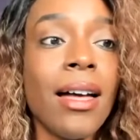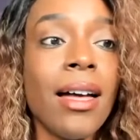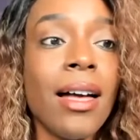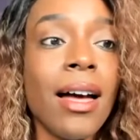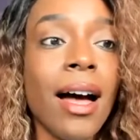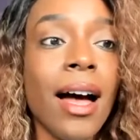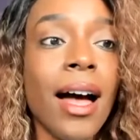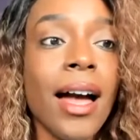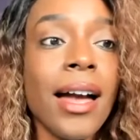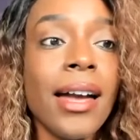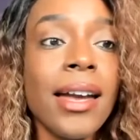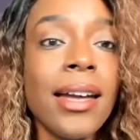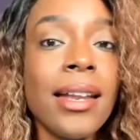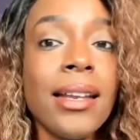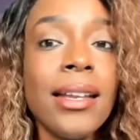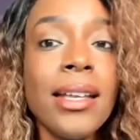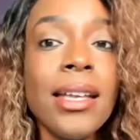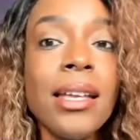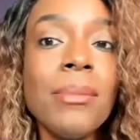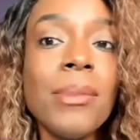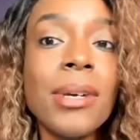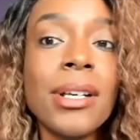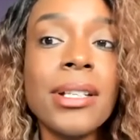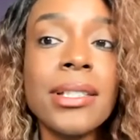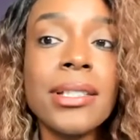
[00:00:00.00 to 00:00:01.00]
I get an
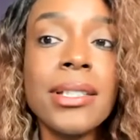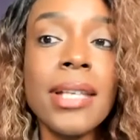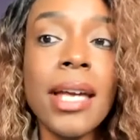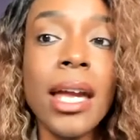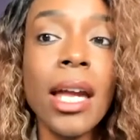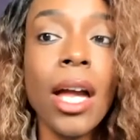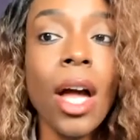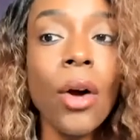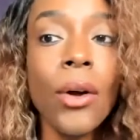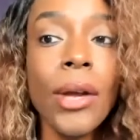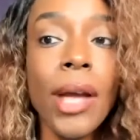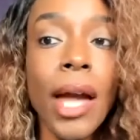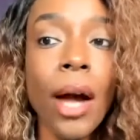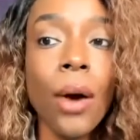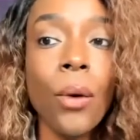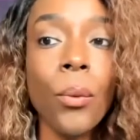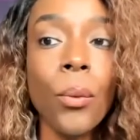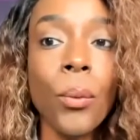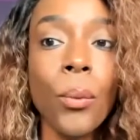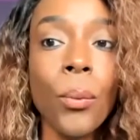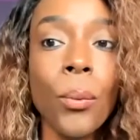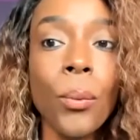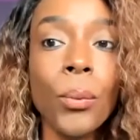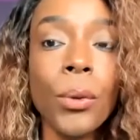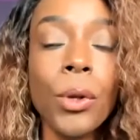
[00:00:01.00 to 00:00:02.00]
email saying, oh yeah,
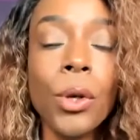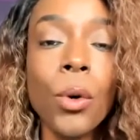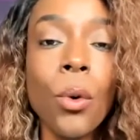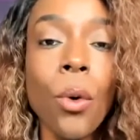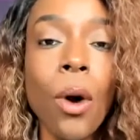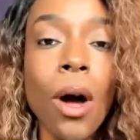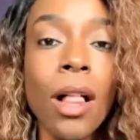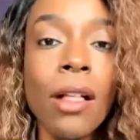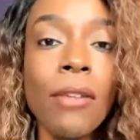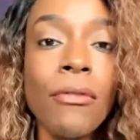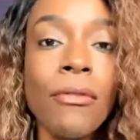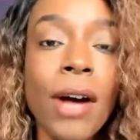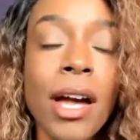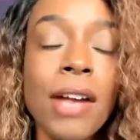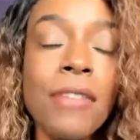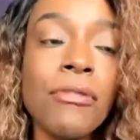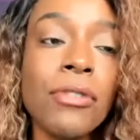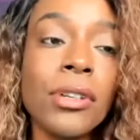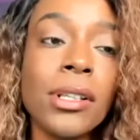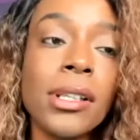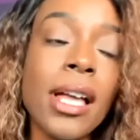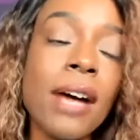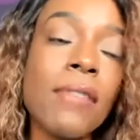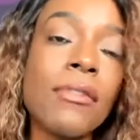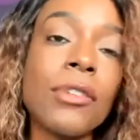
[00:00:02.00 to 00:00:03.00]
you qualify for
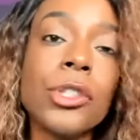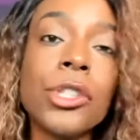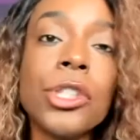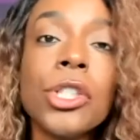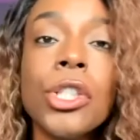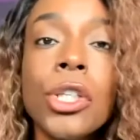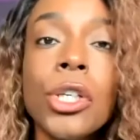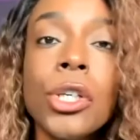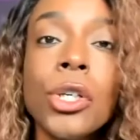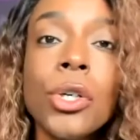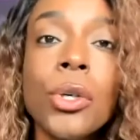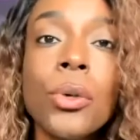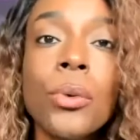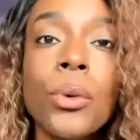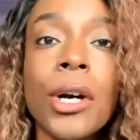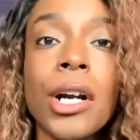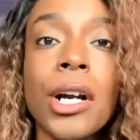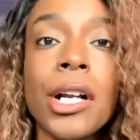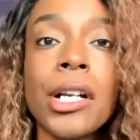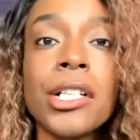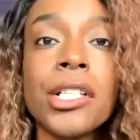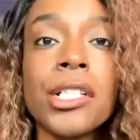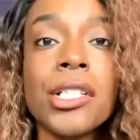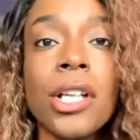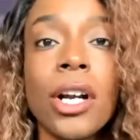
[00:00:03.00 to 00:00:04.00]
level 2. We're going
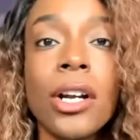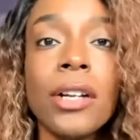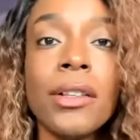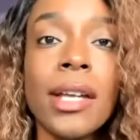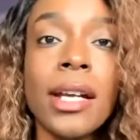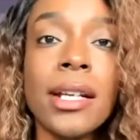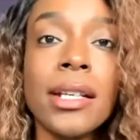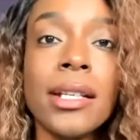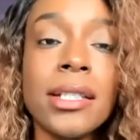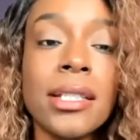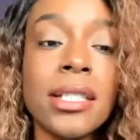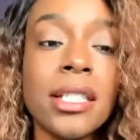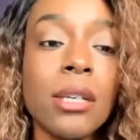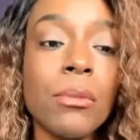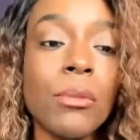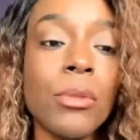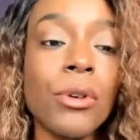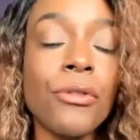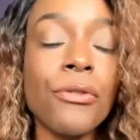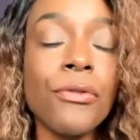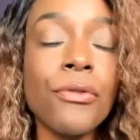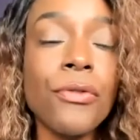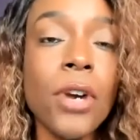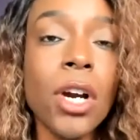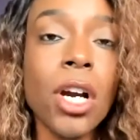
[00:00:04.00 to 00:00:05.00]
to start that December
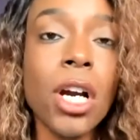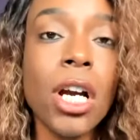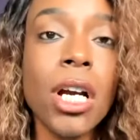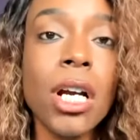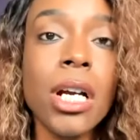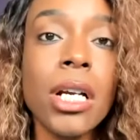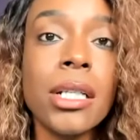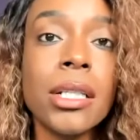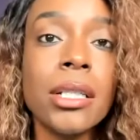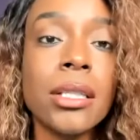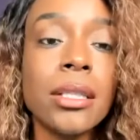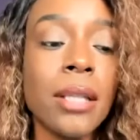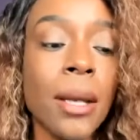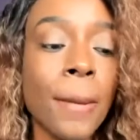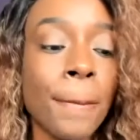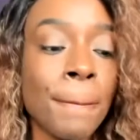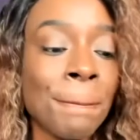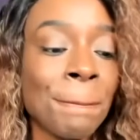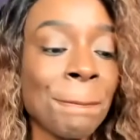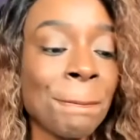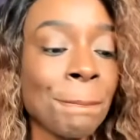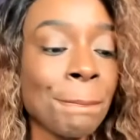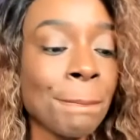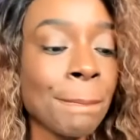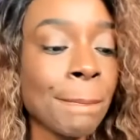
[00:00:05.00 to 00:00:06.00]
1st.
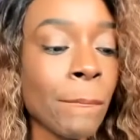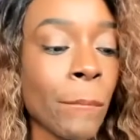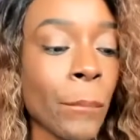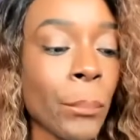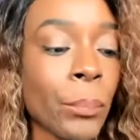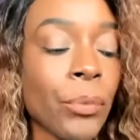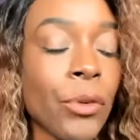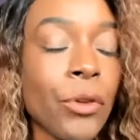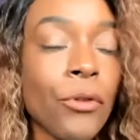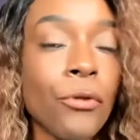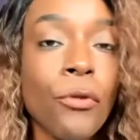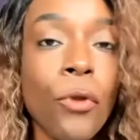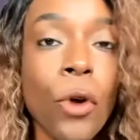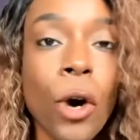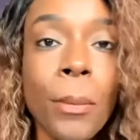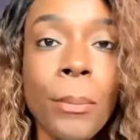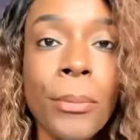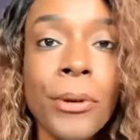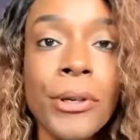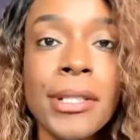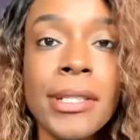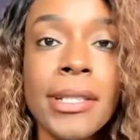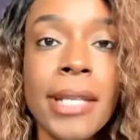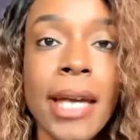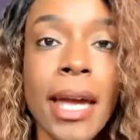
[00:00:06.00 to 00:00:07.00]

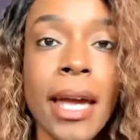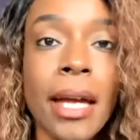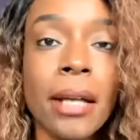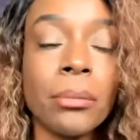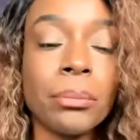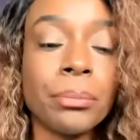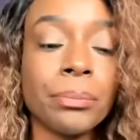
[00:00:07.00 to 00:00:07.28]
4%.